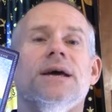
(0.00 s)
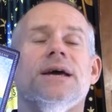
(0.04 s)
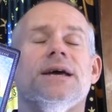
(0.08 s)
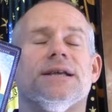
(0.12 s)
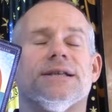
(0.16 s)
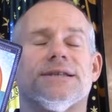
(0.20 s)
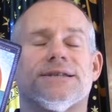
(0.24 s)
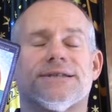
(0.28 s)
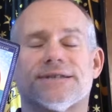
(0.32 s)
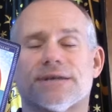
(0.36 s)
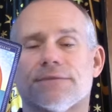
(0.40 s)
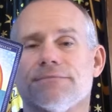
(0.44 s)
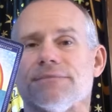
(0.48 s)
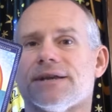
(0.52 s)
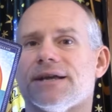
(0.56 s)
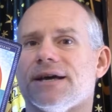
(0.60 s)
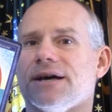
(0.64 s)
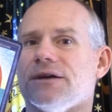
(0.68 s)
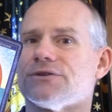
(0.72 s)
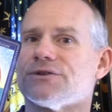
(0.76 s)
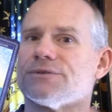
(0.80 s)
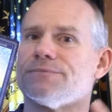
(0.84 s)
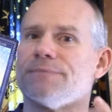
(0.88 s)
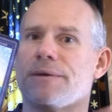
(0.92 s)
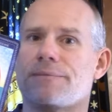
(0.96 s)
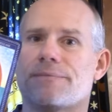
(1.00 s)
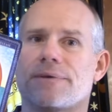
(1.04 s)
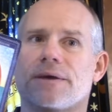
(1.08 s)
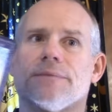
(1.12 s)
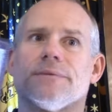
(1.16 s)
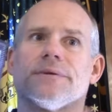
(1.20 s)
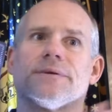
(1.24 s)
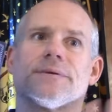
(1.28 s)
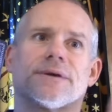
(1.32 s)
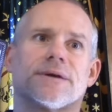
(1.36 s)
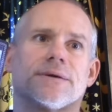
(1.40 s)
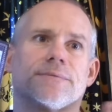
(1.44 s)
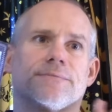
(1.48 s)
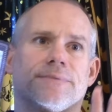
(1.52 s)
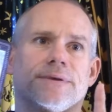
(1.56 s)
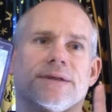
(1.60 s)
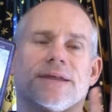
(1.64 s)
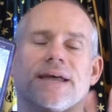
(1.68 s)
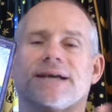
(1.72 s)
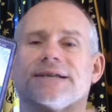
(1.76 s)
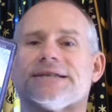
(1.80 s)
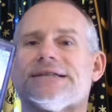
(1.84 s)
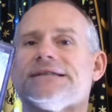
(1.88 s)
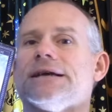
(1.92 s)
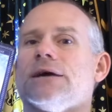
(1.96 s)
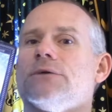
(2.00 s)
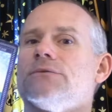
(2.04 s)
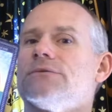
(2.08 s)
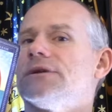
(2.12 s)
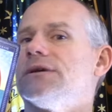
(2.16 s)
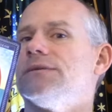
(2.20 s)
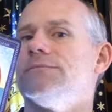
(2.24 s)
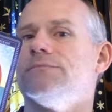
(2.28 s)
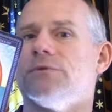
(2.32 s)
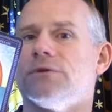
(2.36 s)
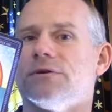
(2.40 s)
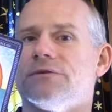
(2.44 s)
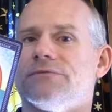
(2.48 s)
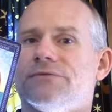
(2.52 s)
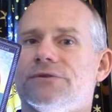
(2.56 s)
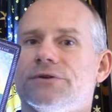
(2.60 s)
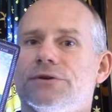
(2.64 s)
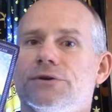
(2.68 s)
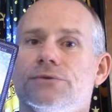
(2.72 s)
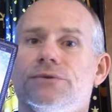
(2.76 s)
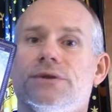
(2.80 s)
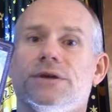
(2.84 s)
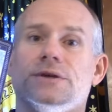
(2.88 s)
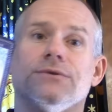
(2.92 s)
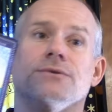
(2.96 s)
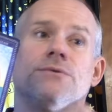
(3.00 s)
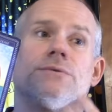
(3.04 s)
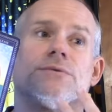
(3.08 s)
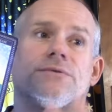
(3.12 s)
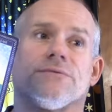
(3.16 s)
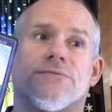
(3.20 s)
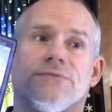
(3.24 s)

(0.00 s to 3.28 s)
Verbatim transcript: And somebody else may be able to be that sounding board for you that you